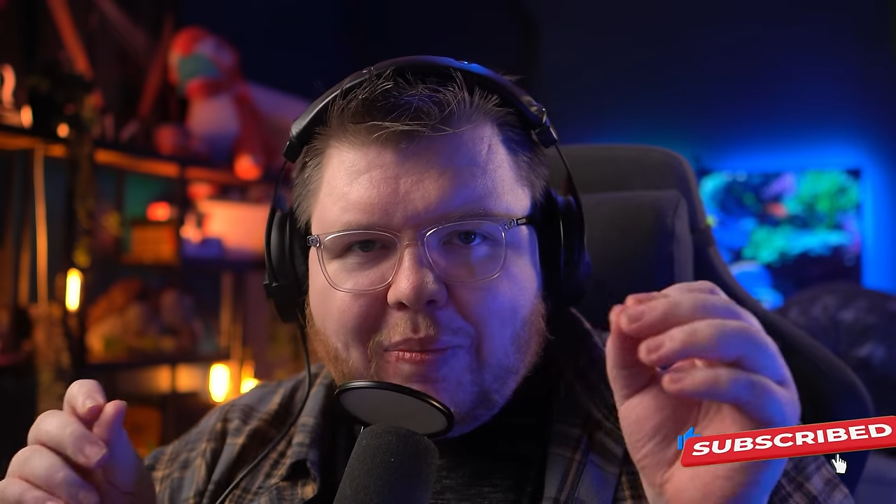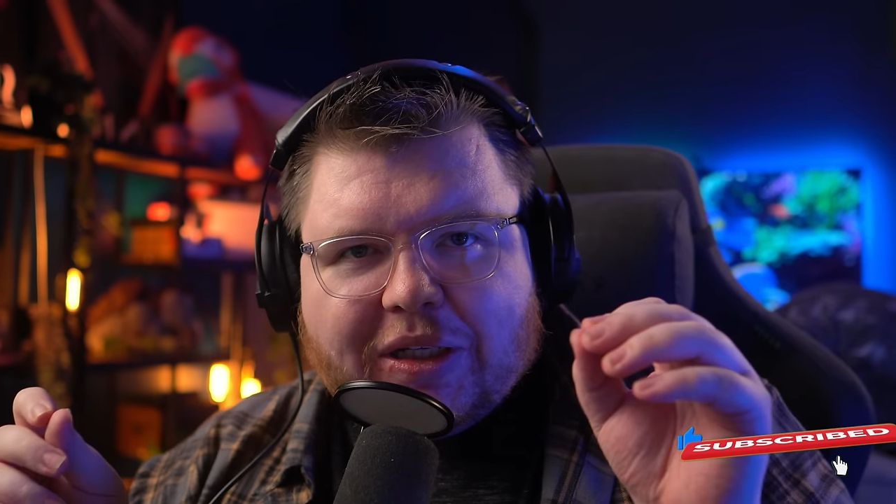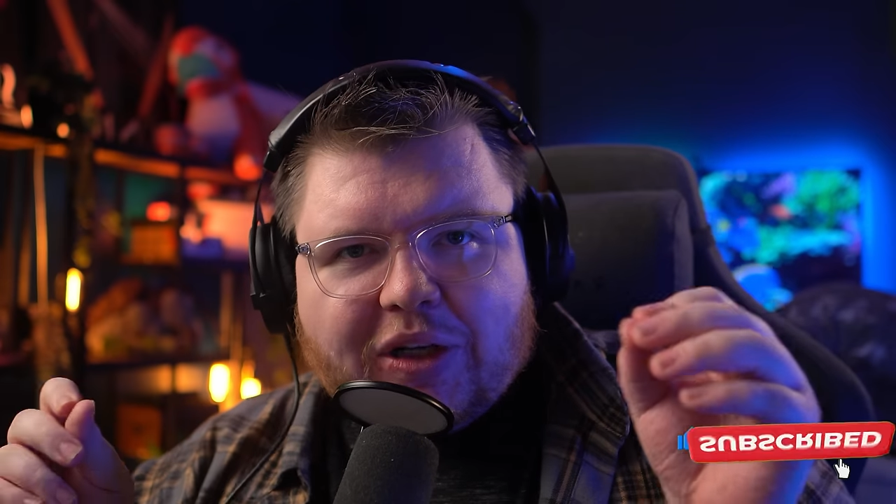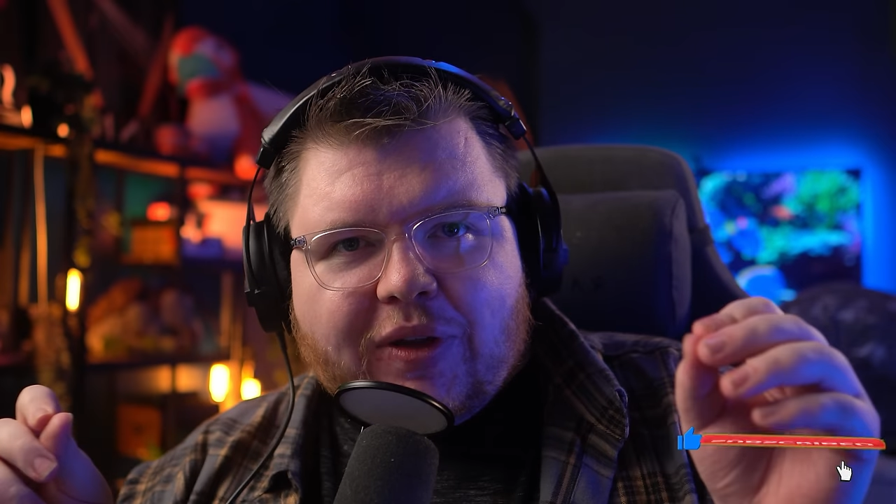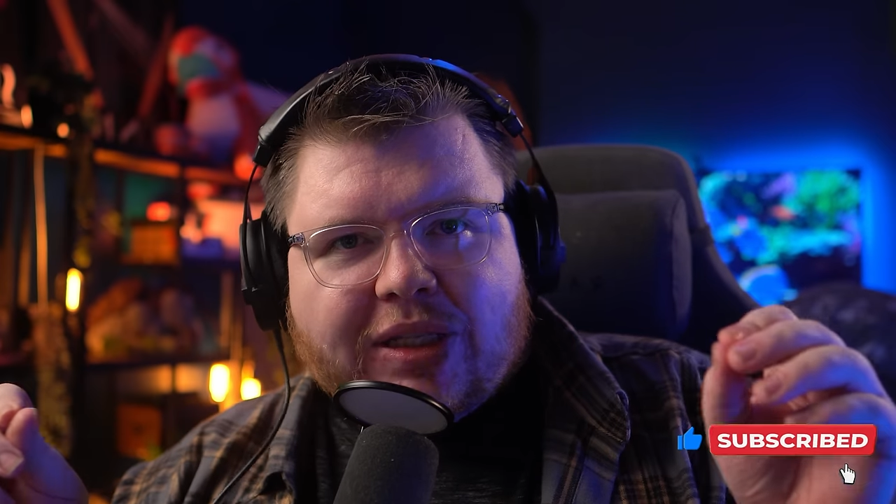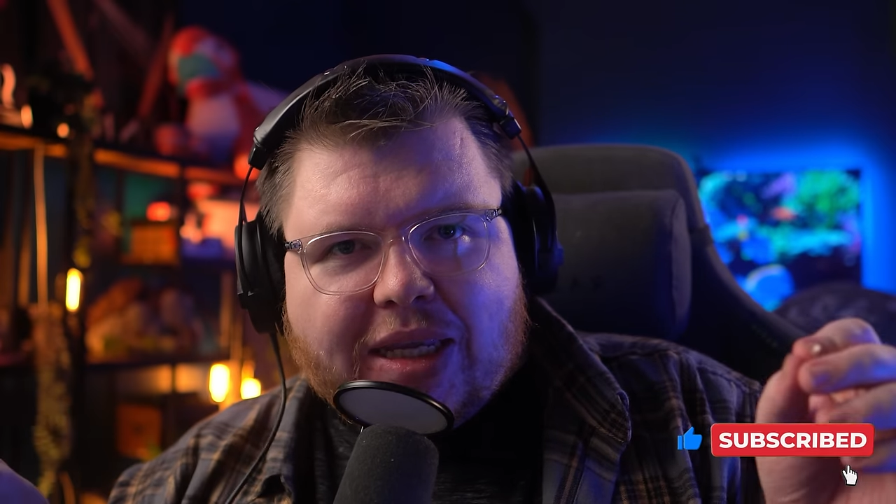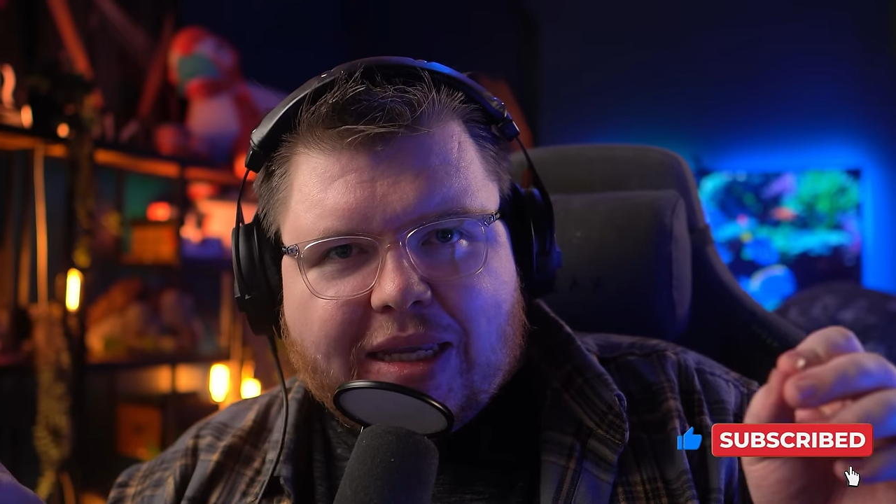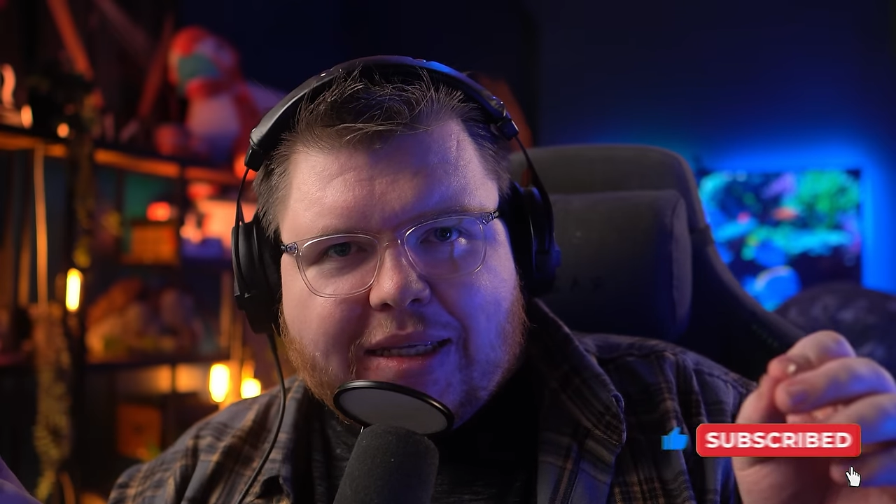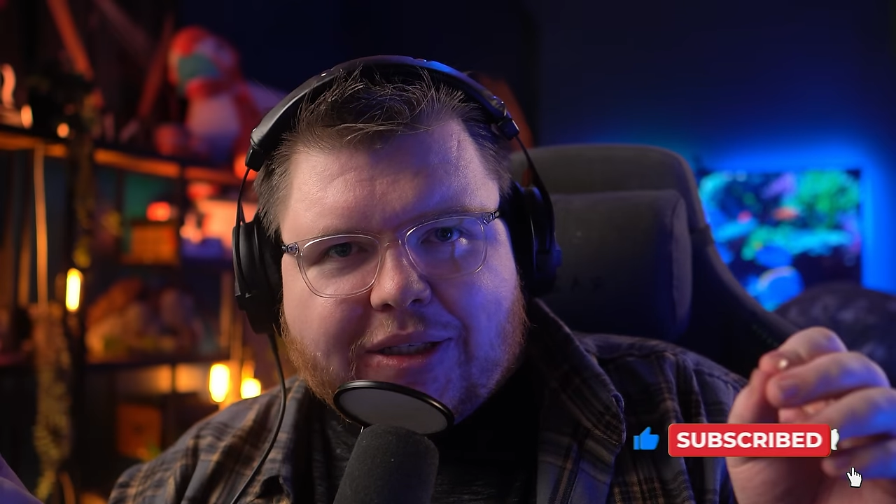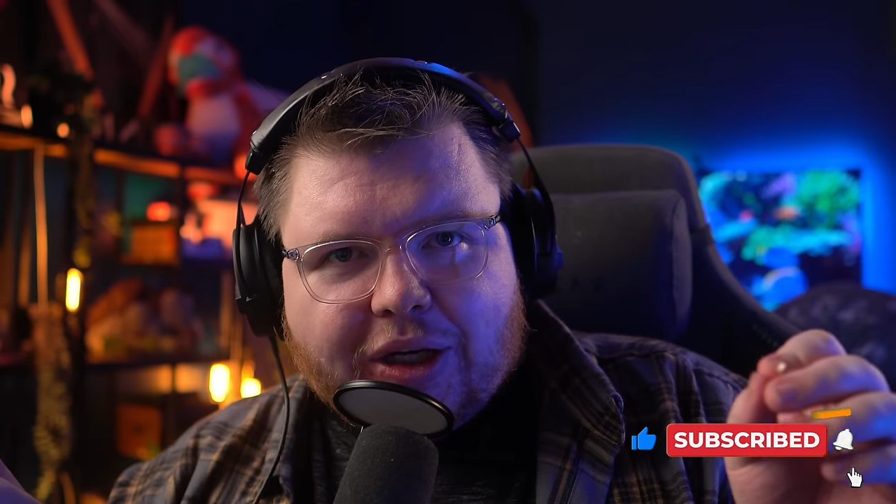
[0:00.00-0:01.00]
bit of a
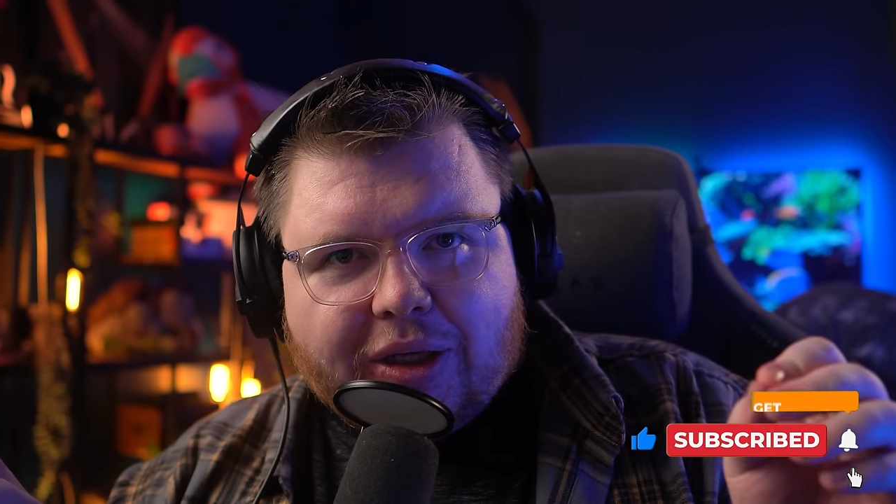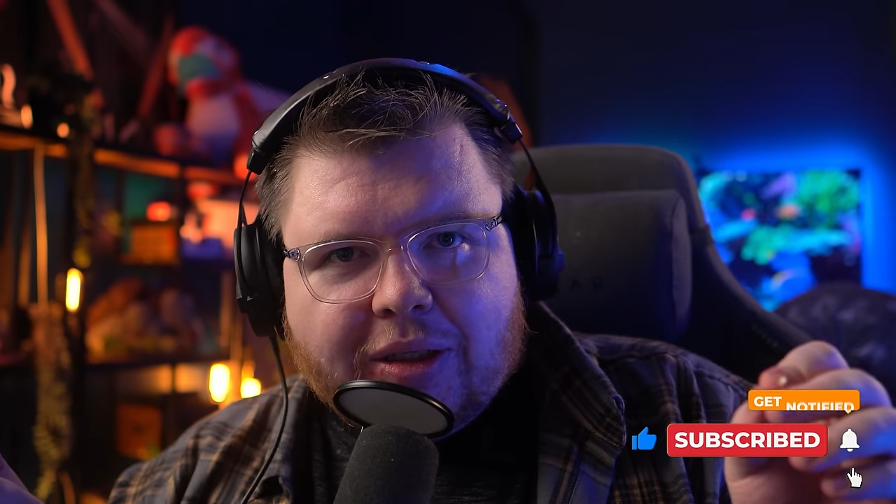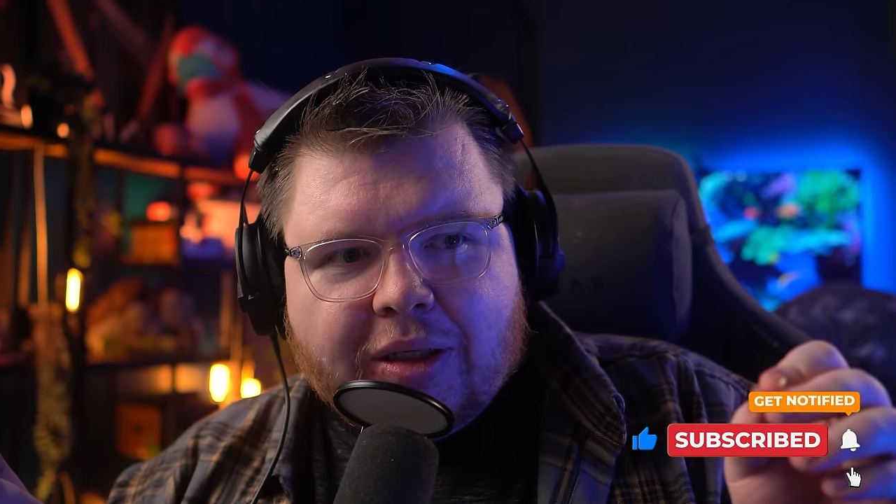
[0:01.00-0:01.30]
teaser